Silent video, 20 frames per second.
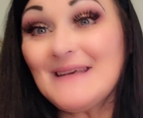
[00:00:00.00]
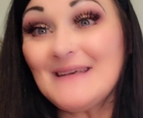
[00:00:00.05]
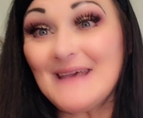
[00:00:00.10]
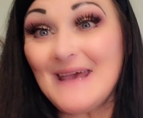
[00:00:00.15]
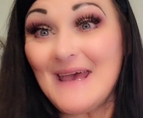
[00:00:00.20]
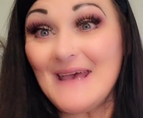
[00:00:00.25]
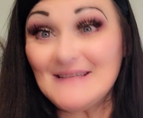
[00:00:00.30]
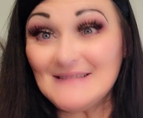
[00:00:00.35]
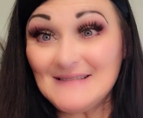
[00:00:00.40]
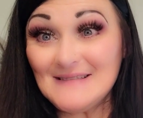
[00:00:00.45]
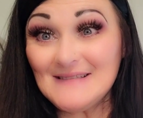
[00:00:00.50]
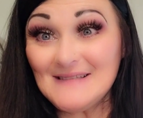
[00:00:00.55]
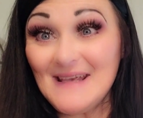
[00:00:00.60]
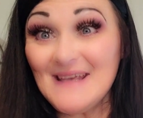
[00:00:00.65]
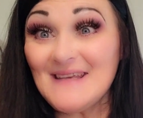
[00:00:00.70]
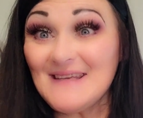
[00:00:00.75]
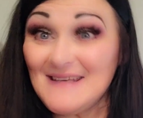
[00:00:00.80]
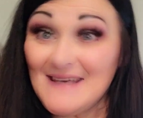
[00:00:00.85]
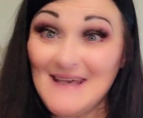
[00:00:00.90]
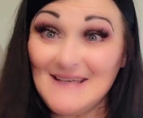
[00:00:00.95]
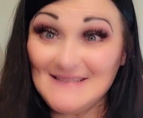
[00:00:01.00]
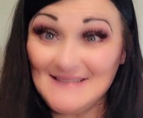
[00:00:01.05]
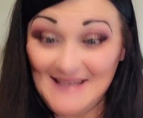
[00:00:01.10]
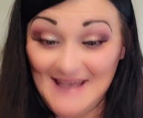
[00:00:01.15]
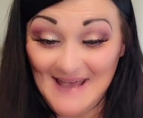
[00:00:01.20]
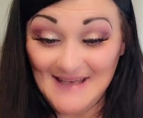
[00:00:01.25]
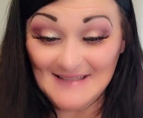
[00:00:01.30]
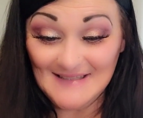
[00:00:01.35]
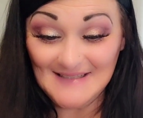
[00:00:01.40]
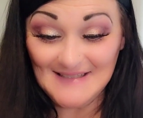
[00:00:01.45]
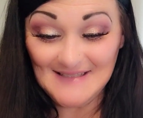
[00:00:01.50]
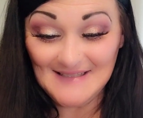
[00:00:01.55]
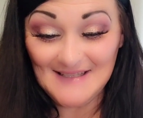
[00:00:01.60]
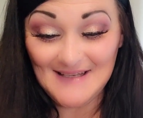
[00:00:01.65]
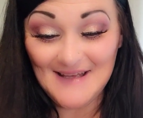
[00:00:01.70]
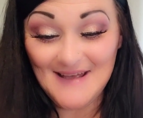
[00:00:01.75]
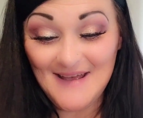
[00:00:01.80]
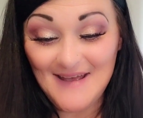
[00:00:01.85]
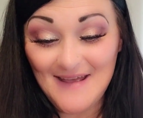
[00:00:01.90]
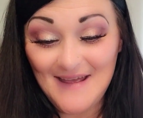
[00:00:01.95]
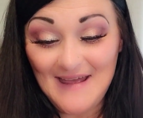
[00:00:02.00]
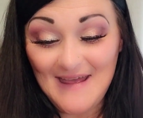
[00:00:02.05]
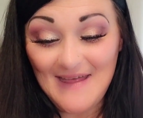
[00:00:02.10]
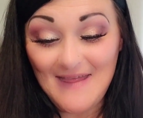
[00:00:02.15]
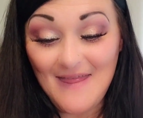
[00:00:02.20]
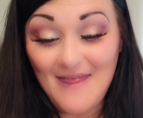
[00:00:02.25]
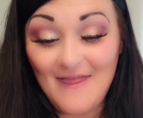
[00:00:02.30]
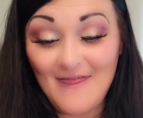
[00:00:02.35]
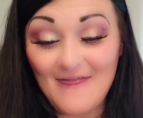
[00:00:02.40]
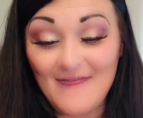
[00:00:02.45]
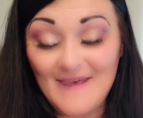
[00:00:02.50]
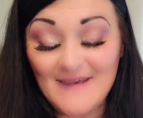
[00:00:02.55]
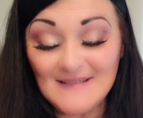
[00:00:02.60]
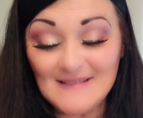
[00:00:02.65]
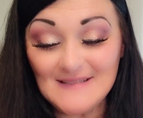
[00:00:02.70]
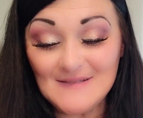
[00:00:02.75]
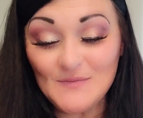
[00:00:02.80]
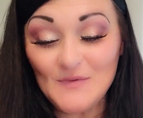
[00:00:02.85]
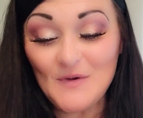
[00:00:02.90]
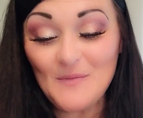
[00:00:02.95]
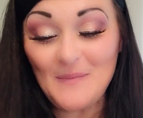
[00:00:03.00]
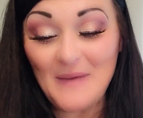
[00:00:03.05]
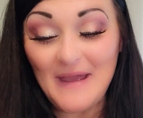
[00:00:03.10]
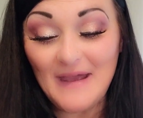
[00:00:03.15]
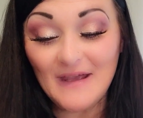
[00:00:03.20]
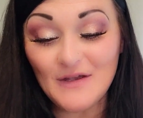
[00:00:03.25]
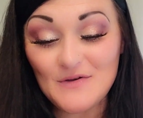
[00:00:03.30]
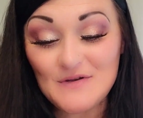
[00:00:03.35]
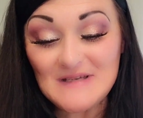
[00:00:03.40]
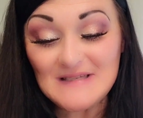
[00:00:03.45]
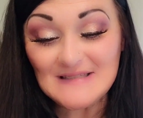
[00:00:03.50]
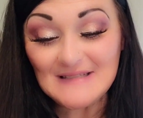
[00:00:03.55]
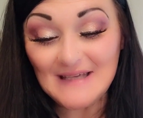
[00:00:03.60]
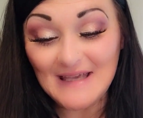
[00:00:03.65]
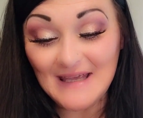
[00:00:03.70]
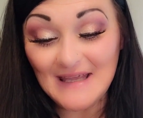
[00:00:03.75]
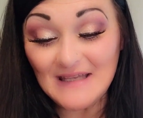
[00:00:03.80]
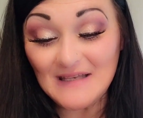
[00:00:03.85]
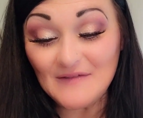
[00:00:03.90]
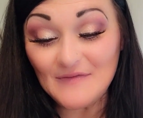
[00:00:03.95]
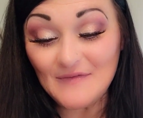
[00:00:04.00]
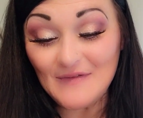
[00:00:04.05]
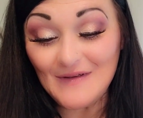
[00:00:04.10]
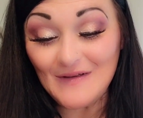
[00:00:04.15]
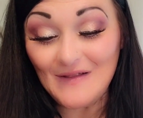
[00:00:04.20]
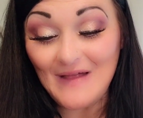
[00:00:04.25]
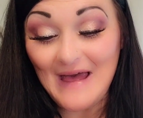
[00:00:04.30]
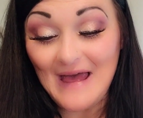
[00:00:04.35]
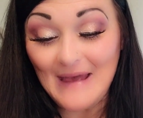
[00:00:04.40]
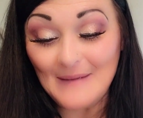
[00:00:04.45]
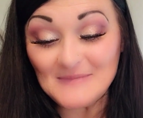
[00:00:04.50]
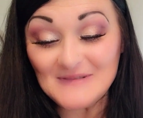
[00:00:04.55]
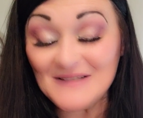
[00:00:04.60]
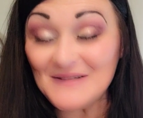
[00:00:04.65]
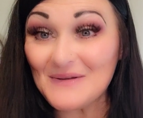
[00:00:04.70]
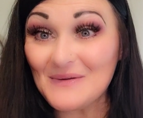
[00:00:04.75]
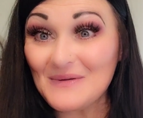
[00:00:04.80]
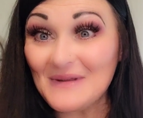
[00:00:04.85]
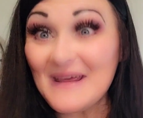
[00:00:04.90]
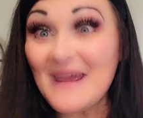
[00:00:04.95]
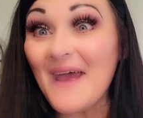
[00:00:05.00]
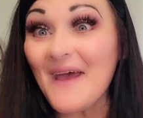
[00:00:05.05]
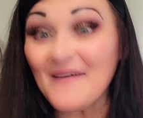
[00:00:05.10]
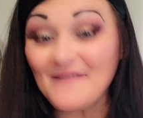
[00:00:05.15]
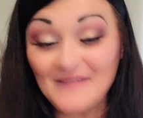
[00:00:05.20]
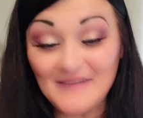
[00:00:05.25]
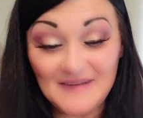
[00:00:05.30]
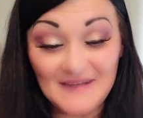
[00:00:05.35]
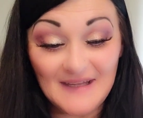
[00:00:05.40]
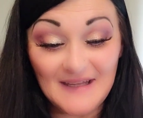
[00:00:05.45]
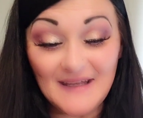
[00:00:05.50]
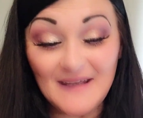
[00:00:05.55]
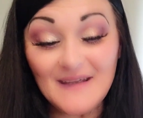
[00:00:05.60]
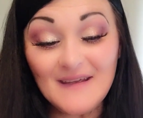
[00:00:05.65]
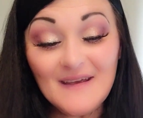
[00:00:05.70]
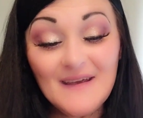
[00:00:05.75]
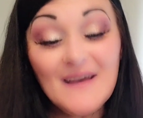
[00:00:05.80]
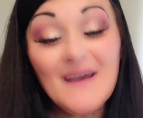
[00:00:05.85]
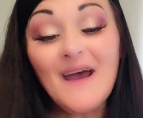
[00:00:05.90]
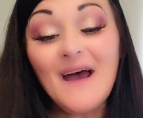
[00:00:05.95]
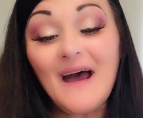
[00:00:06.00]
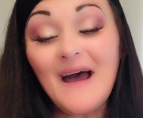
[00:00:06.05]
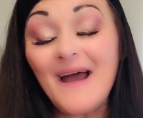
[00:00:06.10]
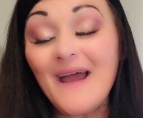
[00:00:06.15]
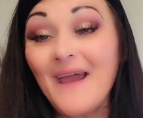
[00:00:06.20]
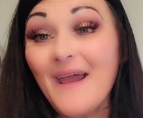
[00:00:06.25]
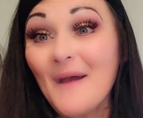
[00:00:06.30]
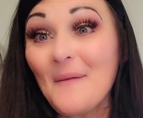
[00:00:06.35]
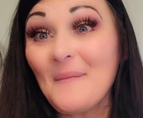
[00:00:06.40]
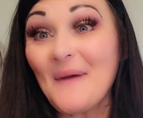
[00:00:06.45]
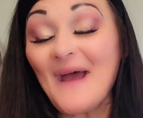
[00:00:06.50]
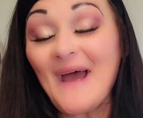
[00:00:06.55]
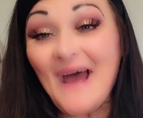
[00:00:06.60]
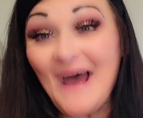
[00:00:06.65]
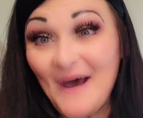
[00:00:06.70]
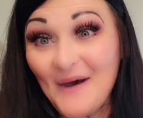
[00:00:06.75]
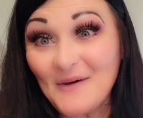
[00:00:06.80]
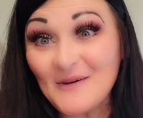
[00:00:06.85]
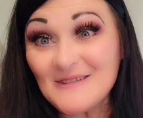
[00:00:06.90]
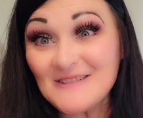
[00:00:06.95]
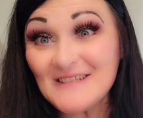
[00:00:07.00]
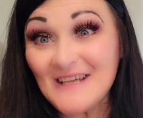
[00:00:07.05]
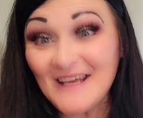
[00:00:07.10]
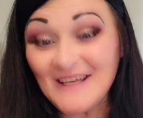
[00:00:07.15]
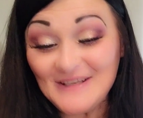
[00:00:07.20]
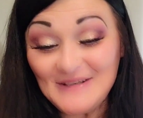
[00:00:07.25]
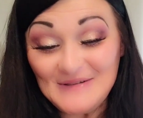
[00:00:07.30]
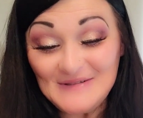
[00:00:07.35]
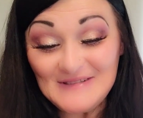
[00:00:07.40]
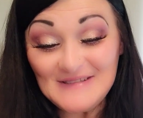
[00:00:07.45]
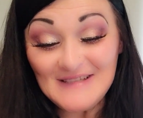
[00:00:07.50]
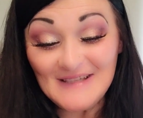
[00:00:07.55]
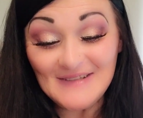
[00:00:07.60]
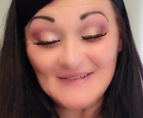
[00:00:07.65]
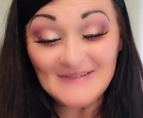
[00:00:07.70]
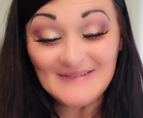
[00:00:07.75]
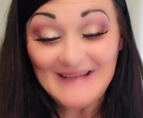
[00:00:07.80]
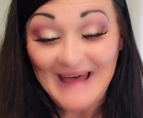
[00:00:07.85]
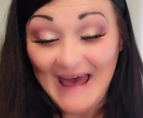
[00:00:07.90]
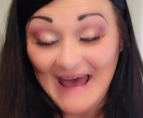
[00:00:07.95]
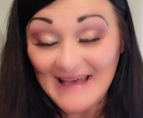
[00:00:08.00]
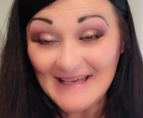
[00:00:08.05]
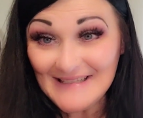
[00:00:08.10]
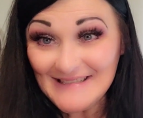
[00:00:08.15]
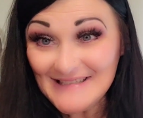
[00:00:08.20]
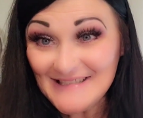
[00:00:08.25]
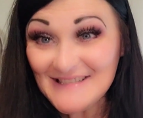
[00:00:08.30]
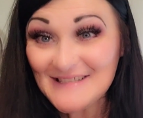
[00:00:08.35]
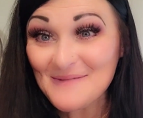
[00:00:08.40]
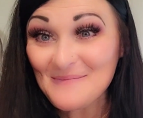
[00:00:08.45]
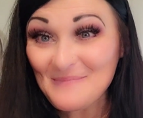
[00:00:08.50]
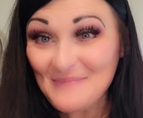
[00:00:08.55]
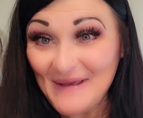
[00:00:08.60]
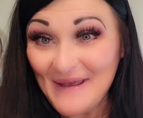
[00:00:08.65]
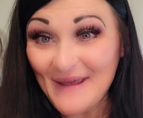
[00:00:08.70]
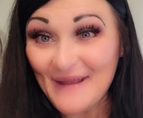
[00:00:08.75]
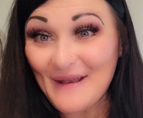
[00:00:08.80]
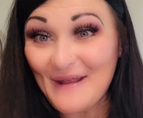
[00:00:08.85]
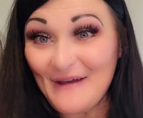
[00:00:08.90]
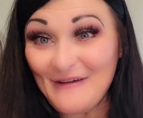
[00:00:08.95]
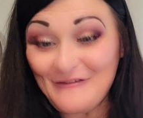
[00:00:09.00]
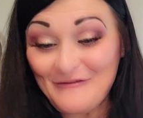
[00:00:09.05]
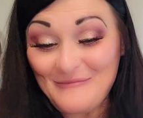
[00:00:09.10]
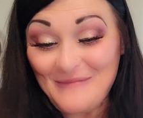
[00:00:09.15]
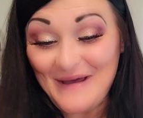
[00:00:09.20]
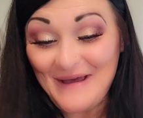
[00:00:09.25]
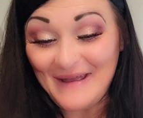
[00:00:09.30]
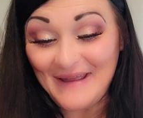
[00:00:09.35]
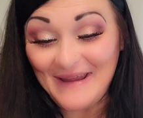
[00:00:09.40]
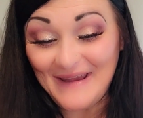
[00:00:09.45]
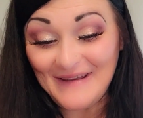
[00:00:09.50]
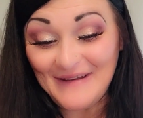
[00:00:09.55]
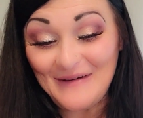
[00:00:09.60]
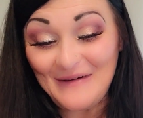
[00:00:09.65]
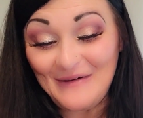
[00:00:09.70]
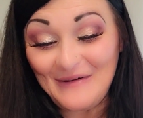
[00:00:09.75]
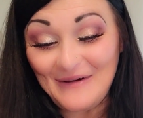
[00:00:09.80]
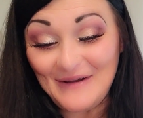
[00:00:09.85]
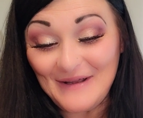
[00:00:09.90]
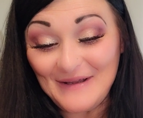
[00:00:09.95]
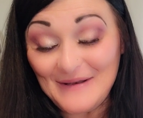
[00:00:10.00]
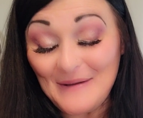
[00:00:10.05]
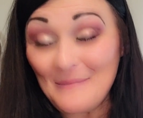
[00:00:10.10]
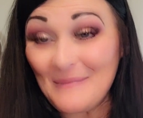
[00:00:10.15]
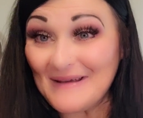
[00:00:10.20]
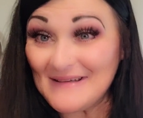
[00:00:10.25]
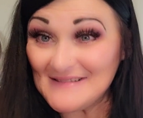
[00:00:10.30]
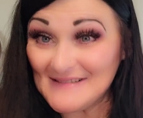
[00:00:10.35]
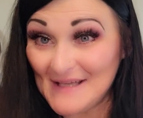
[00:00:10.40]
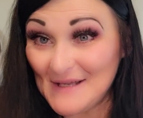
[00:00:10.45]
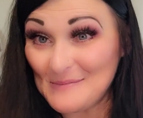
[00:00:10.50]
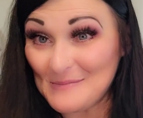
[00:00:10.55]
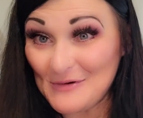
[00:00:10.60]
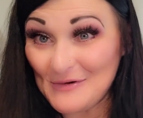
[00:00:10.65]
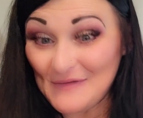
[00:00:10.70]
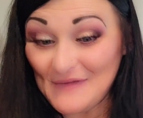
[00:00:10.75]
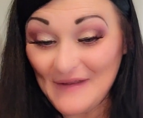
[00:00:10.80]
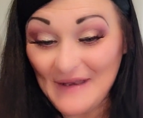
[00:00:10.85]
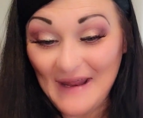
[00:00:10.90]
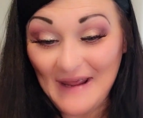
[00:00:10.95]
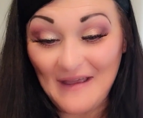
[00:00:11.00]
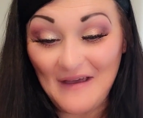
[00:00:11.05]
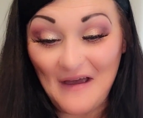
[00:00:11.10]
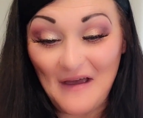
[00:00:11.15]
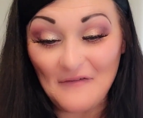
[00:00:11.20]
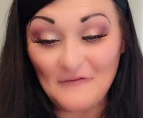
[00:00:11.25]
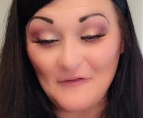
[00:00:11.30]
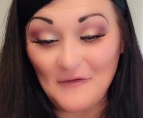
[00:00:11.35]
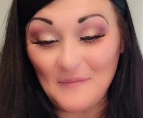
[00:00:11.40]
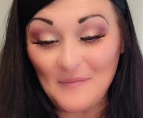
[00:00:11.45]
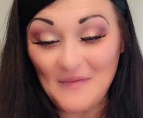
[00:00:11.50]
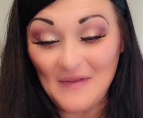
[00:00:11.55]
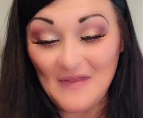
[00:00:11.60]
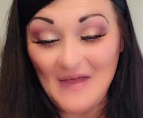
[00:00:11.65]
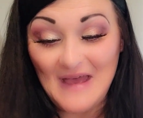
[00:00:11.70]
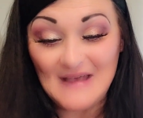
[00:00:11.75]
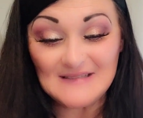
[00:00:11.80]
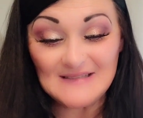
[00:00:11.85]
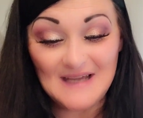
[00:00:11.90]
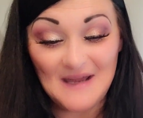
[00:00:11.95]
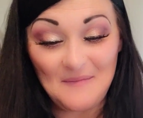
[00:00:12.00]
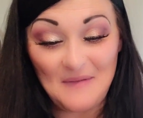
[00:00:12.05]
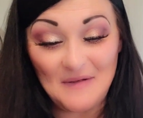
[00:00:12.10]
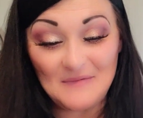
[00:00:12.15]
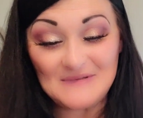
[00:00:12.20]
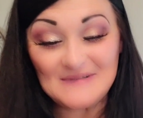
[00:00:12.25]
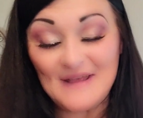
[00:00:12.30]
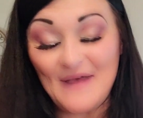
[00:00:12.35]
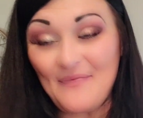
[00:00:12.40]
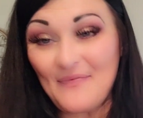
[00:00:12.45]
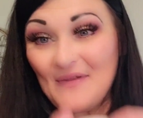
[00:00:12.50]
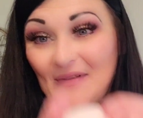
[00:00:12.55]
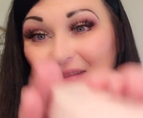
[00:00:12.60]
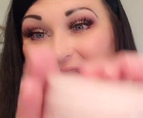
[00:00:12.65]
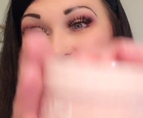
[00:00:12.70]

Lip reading: yes. Yes, yes. This will make your skin feel absolutely heavenly. I am out. I used the last bit of mine on my sunburn that I got from the last time I was at the